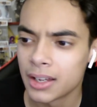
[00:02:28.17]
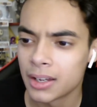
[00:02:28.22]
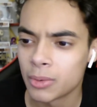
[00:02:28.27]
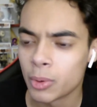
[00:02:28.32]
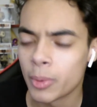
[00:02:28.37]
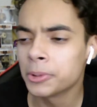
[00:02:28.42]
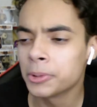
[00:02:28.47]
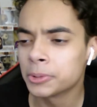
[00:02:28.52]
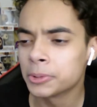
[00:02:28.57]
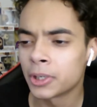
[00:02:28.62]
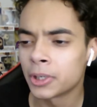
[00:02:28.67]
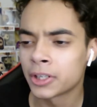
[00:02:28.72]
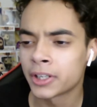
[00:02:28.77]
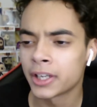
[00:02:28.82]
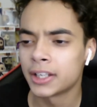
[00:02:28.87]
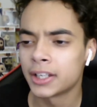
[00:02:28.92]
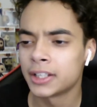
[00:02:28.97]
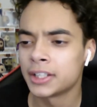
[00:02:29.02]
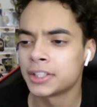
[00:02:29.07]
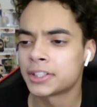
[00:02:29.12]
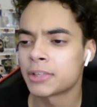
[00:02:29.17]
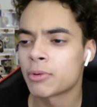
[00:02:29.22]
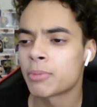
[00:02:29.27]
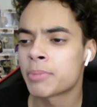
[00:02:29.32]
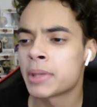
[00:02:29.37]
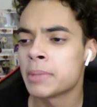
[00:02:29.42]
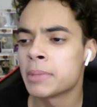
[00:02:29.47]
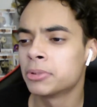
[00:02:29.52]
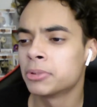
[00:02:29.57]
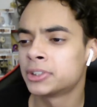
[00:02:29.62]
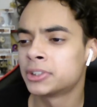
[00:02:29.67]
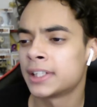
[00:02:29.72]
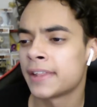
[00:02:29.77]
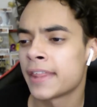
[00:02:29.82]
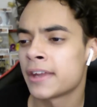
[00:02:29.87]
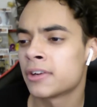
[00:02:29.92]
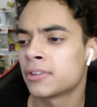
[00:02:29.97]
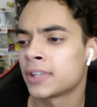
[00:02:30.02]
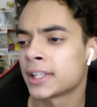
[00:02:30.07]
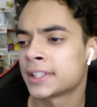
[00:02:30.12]
And he said, when people said
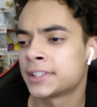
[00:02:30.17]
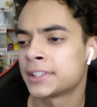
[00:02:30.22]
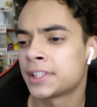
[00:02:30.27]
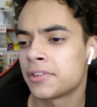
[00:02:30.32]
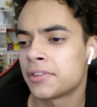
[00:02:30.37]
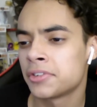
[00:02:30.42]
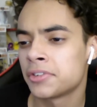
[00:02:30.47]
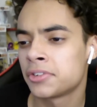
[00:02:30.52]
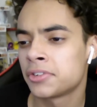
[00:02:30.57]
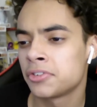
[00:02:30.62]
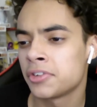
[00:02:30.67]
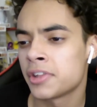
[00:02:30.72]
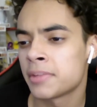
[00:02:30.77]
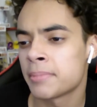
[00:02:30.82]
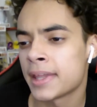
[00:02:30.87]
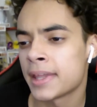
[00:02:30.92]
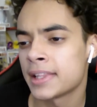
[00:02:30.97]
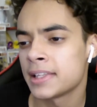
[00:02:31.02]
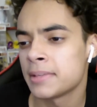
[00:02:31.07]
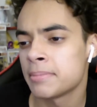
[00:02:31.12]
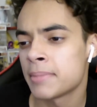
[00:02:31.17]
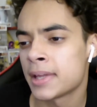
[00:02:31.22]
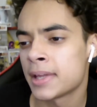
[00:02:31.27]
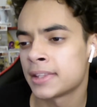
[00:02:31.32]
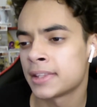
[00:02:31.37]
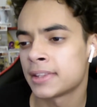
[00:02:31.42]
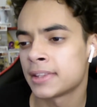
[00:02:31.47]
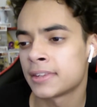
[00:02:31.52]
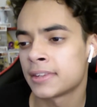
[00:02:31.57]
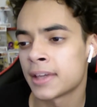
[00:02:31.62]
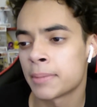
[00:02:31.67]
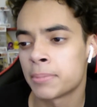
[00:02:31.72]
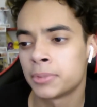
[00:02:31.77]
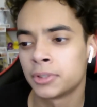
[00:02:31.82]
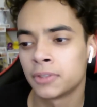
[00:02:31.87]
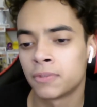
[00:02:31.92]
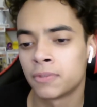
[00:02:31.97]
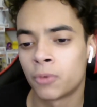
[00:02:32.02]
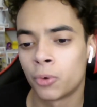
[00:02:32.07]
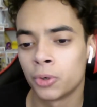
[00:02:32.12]
they don't like Series 3, they mainly meant the
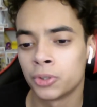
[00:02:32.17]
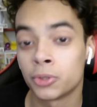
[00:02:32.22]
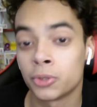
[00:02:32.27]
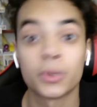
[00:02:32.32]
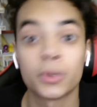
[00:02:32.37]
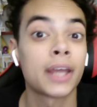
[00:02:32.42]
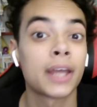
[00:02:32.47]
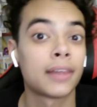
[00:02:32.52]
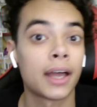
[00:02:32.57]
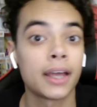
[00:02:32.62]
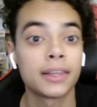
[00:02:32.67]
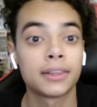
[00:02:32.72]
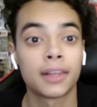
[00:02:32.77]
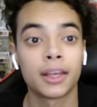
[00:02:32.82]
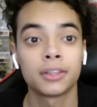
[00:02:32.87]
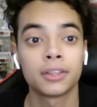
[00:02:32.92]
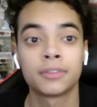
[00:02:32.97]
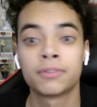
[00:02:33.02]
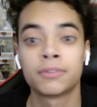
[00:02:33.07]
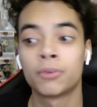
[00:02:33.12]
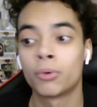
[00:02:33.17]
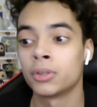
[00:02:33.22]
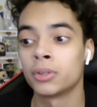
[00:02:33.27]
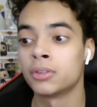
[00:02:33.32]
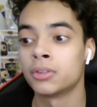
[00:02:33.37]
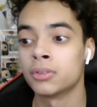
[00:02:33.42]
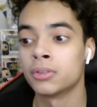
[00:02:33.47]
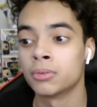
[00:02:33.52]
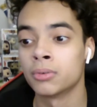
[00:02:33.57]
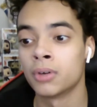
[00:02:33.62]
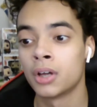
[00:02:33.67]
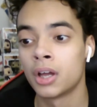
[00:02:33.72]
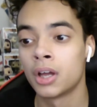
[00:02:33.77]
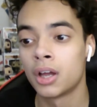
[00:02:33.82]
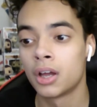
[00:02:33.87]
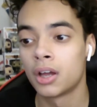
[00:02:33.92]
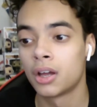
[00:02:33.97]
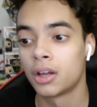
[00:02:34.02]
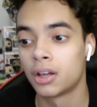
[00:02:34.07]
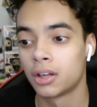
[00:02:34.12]
episode 42, and I liked 42.
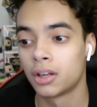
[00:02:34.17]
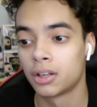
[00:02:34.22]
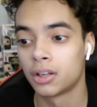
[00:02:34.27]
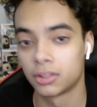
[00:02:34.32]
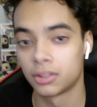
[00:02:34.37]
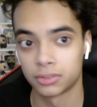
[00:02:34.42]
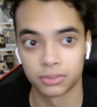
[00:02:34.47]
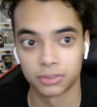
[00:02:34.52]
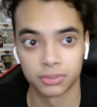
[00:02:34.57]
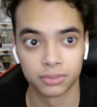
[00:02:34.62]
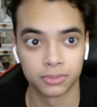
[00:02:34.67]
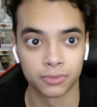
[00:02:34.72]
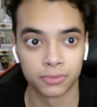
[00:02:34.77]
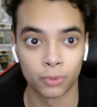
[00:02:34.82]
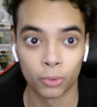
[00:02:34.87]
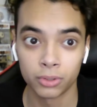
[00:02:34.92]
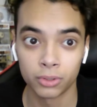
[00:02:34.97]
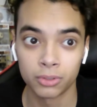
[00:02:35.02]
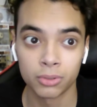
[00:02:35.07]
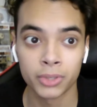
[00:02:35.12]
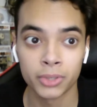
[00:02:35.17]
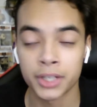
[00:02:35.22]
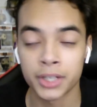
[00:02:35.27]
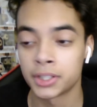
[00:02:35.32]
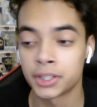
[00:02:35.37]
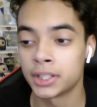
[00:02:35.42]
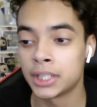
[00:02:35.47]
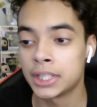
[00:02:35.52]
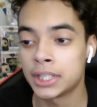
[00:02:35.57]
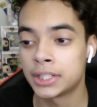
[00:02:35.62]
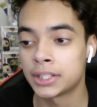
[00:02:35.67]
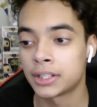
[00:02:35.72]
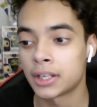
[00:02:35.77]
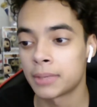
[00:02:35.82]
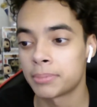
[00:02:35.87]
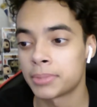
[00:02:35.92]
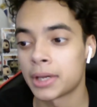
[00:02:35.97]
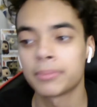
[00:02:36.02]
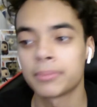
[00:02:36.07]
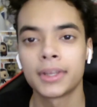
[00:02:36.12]
42 was actually a decent
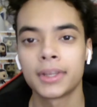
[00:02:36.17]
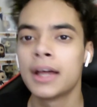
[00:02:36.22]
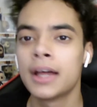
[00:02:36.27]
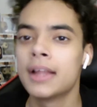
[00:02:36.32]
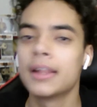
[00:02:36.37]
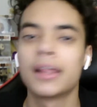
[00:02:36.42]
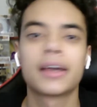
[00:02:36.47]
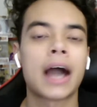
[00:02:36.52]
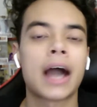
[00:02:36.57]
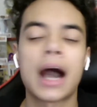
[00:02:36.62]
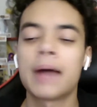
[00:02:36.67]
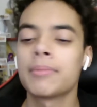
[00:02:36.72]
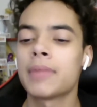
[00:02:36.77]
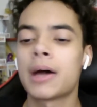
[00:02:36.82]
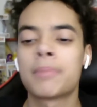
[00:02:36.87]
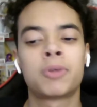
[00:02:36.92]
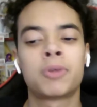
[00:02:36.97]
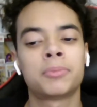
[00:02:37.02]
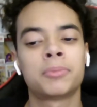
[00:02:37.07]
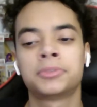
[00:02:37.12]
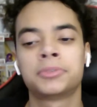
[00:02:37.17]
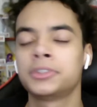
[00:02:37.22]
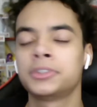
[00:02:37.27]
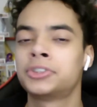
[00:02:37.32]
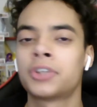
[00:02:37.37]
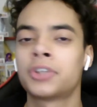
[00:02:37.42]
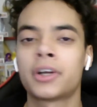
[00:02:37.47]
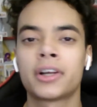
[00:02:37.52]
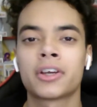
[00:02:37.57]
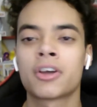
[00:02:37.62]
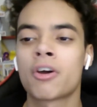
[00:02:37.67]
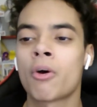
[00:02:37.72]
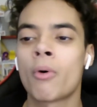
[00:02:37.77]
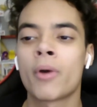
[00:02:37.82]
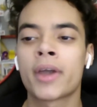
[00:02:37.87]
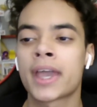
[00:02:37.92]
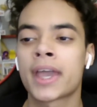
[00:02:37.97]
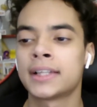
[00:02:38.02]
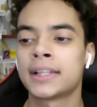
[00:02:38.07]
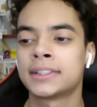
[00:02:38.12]
episode. I'm not purposely trying to go
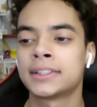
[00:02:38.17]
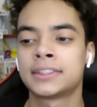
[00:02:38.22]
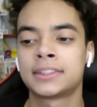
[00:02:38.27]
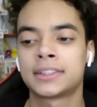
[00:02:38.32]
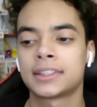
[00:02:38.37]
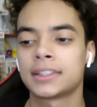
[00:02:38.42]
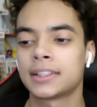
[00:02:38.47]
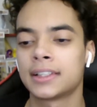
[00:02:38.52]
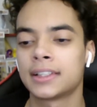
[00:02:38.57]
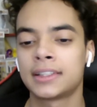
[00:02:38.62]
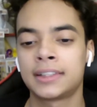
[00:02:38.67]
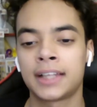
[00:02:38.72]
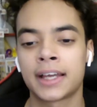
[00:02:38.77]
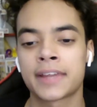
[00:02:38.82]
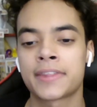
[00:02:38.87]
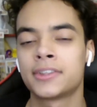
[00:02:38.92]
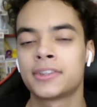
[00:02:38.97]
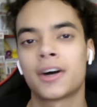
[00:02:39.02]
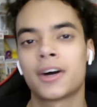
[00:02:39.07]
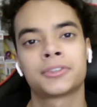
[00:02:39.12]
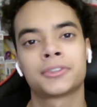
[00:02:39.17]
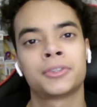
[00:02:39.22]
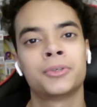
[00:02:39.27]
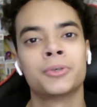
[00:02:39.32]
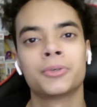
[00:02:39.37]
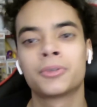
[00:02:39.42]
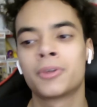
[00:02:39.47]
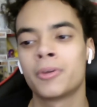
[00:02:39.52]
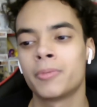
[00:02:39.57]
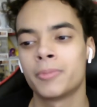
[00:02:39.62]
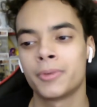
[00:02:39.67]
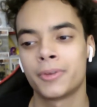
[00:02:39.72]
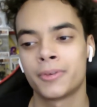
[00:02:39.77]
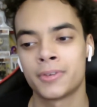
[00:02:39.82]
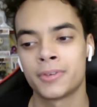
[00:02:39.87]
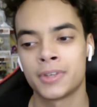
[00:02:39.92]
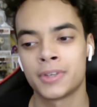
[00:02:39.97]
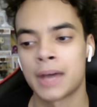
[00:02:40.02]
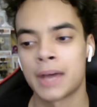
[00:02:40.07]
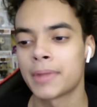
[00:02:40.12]
against like the Doctor Who
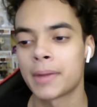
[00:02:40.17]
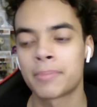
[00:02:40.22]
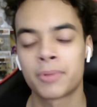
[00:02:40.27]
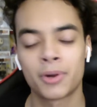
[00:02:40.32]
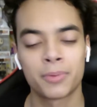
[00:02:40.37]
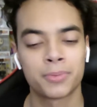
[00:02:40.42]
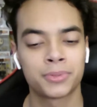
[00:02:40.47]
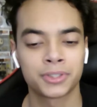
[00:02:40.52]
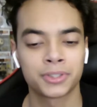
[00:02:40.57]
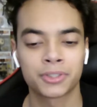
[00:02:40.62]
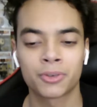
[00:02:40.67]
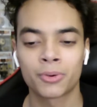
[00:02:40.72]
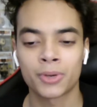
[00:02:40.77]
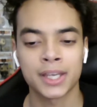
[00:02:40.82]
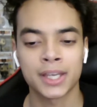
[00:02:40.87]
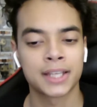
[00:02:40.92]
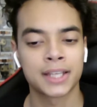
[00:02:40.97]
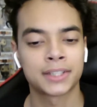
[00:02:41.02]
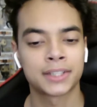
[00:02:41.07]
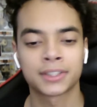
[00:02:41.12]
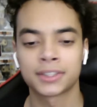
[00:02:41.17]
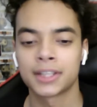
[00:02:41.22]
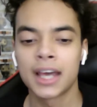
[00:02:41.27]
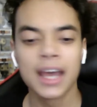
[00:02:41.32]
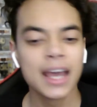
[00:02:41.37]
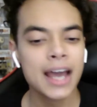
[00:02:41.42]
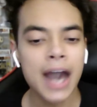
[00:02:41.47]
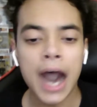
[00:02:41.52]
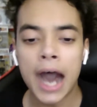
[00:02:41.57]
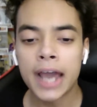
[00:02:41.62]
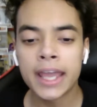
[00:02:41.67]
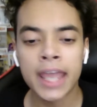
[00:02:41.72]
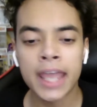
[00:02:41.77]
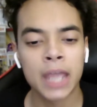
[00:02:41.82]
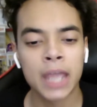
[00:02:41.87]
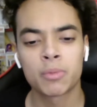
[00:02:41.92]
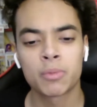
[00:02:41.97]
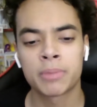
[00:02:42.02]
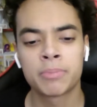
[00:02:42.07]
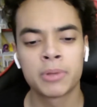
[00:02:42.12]
community. I'm not purposely going against, because I
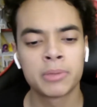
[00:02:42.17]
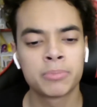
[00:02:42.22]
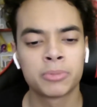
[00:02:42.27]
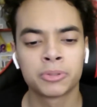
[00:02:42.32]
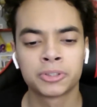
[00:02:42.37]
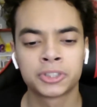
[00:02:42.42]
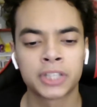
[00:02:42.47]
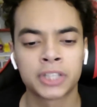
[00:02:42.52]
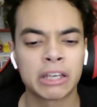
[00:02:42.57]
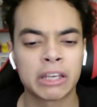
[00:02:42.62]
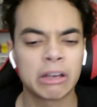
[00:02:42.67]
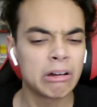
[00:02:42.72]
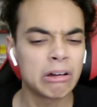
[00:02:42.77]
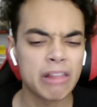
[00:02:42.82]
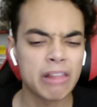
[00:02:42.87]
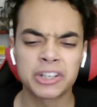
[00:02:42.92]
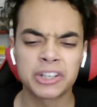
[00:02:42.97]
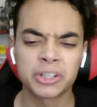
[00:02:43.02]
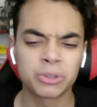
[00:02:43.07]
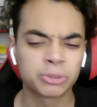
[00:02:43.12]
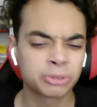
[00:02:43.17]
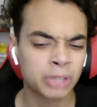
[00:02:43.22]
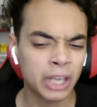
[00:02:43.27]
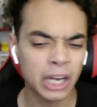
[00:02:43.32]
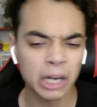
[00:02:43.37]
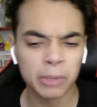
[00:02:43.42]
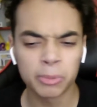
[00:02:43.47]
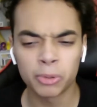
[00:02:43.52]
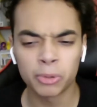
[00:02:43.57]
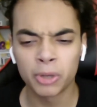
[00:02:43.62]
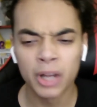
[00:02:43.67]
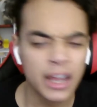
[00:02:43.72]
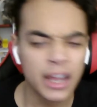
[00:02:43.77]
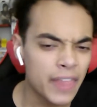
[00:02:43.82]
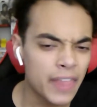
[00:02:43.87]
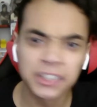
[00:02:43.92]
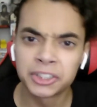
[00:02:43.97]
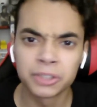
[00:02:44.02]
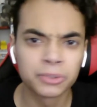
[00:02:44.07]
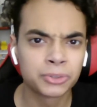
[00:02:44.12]
hate when people say, oh, that show's terrible,
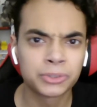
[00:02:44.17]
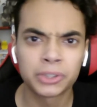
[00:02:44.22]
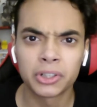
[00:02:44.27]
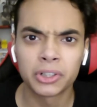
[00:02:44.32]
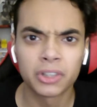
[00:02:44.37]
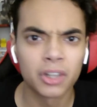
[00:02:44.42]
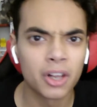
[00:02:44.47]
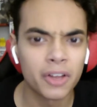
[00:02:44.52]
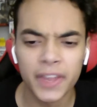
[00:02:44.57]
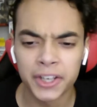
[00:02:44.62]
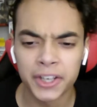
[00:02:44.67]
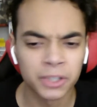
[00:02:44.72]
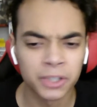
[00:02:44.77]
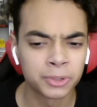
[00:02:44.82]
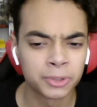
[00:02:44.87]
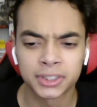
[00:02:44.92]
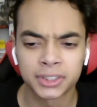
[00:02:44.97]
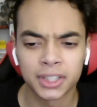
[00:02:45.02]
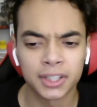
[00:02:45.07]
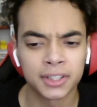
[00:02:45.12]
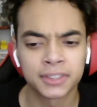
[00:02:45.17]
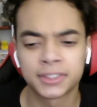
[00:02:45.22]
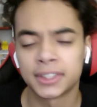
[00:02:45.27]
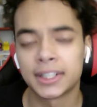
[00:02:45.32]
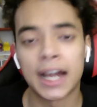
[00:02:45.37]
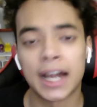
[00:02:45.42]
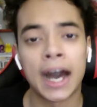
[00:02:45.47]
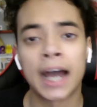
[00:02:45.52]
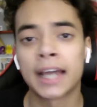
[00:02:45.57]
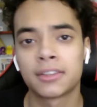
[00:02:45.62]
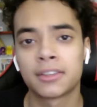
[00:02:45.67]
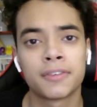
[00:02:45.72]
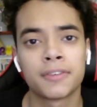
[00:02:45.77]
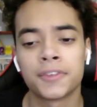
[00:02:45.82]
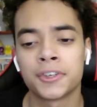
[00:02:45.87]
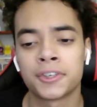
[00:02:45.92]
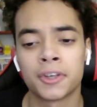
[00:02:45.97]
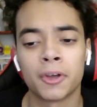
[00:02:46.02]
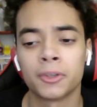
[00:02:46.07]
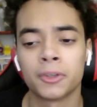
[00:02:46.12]
that show's still on, that show sucks, and I love
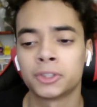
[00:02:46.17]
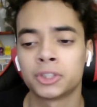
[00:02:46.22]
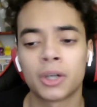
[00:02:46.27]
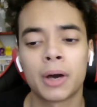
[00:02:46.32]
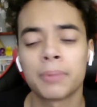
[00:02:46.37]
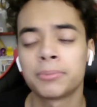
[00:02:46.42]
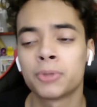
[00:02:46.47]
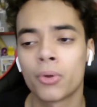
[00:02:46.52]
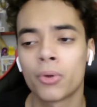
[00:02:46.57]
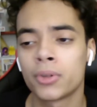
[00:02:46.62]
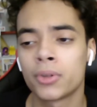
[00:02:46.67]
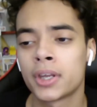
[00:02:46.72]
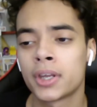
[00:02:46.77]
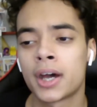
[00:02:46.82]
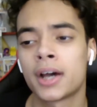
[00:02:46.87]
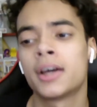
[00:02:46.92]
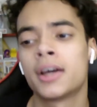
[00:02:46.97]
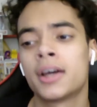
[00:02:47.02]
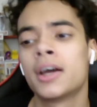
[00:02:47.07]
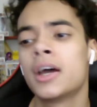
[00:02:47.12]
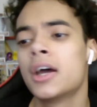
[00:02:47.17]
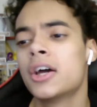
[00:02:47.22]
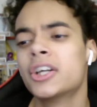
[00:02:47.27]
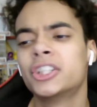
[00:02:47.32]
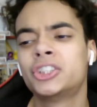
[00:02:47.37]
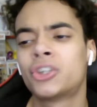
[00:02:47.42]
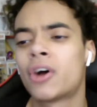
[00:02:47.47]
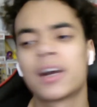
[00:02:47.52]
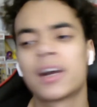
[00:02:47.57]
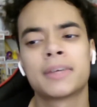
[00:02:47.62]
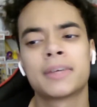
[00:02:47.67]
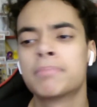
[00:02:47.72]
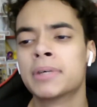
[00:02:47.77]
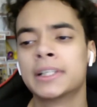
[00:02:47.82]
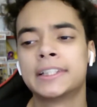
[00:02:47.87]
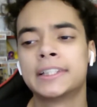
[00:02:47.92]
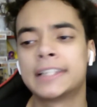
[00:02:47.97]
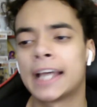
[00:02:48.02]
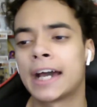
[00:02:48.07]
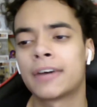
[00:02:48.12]
the show. So I'm totally not trying to
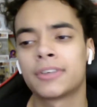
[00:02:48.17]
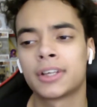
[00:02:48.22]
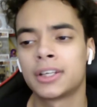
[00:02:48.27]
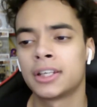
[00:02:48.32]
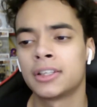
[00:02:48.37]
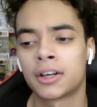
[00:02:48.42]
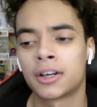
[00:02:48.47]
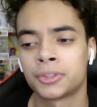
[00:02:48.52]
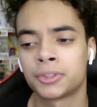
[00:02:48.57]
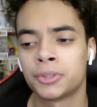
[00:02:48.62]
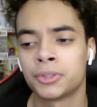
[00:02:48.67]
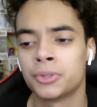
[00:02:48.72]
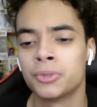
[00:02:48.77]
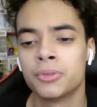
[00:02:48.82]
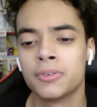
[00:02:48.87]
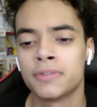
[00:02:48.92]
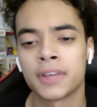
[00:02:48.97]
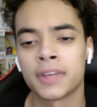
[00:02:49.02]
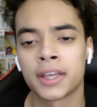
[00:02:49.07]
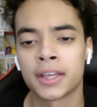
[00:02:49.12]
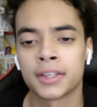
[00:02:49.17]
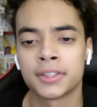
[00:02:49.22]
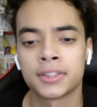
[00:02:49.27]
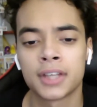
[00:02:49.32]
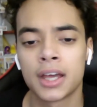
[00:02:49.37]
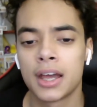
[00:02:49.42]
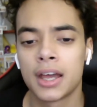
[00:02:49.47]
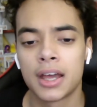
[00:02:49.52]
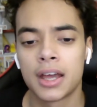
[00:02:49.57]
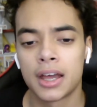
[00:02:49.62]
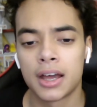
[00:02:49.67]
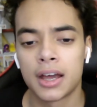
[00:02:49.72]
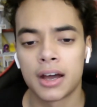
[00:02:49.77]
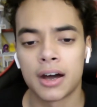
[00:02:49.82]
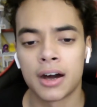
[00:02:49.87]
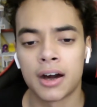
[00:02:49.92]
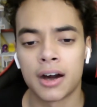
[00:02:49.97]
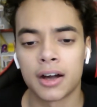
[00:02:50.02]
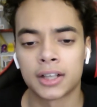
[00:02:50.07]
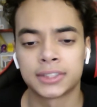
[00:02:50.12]
put down any Doctor Who fans,
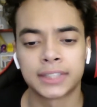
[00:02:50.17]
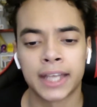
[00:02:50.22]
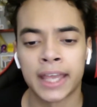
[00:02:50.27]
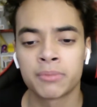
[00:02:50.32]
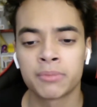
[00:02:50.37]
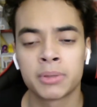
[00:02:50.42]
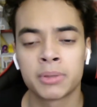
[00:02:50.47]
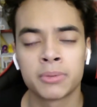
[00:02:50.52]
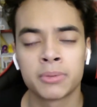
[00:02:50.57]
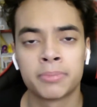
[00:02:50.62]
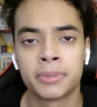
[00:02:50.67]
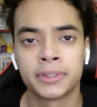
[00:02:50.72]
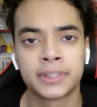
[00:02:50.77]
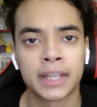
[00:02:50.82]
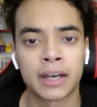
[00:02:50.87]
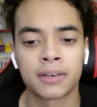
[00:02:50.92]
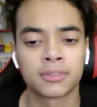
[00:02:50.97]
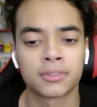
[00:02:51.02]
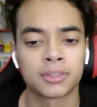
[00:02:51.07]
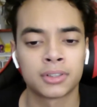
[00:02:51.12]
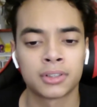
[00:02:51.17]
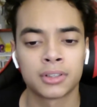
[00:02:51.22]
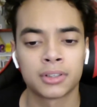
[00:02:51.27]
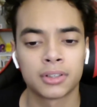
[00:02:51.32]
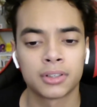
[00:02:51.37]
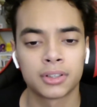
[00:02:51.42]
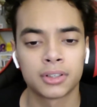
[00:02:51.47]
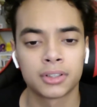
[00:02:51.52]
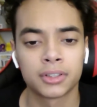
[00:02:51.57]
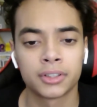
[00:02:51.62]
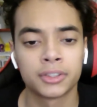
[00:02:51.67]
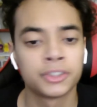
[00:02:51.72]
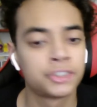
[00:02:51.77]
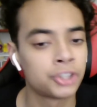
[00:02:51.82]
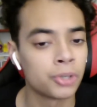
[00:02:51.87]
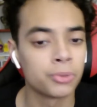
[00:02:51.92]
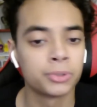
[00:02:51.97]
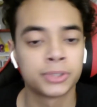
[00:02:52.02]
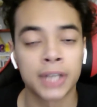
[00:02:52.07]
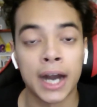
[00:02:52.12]
because I hate when people put down
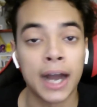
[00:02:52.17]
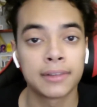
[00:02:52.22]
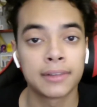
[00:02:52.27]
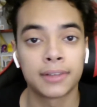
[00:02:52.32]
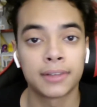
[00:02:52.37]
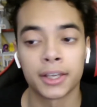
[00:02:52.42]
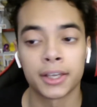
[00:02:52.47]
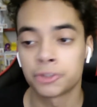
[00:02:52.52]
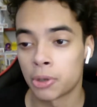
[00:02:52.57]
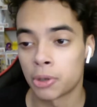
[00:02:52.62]
shows that I like.